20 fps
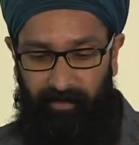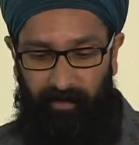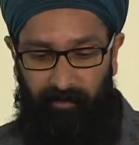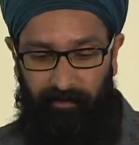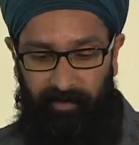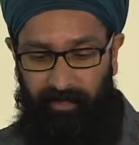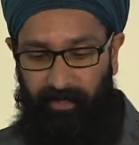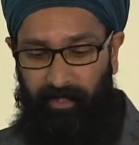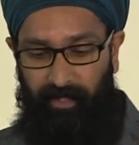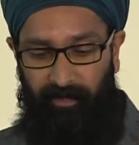
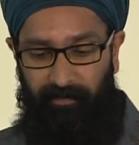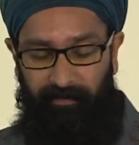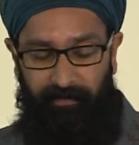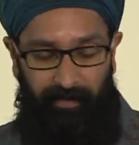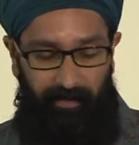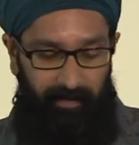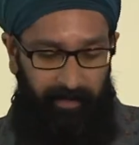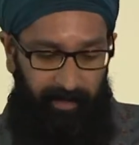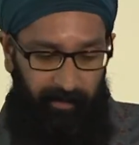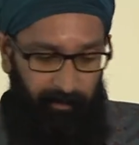belief,
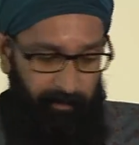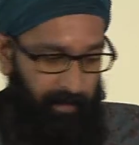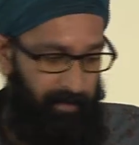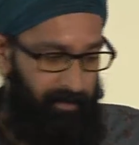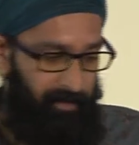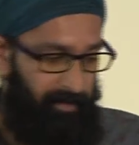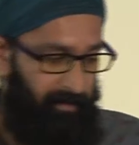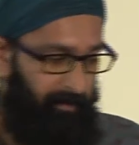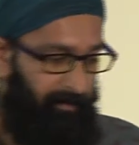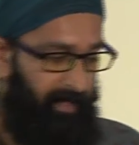like
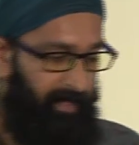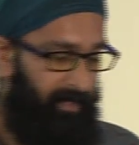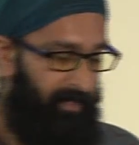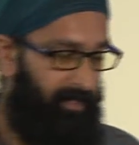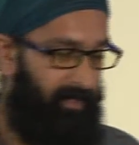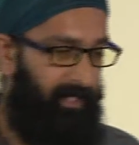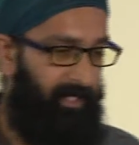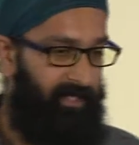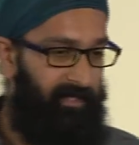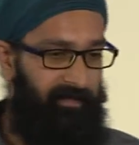many
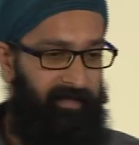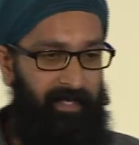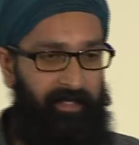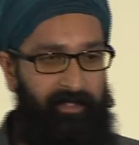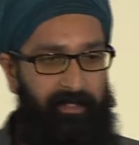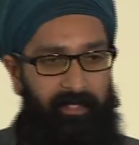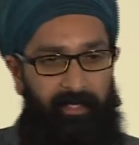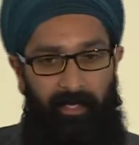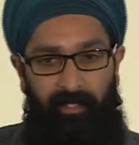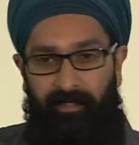cities of that
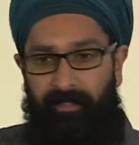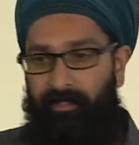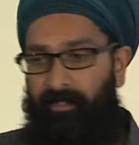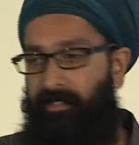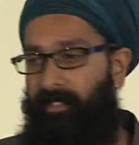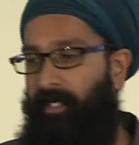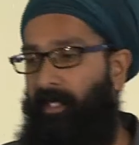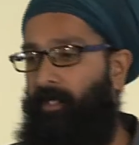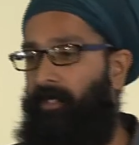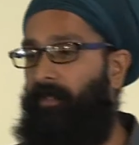size and
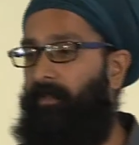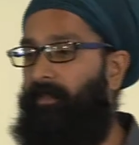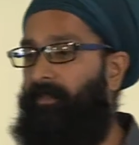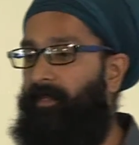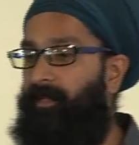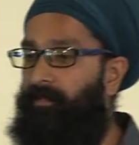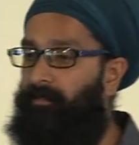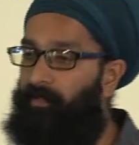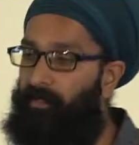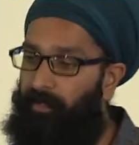scale,
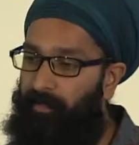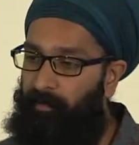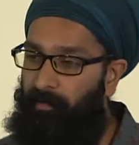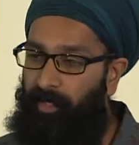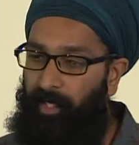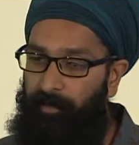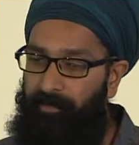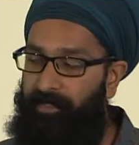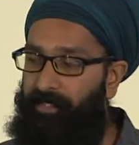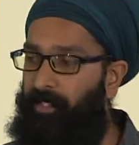that the
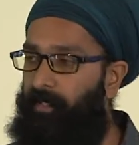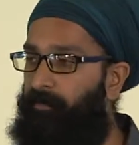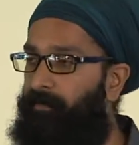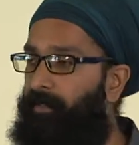problem's going to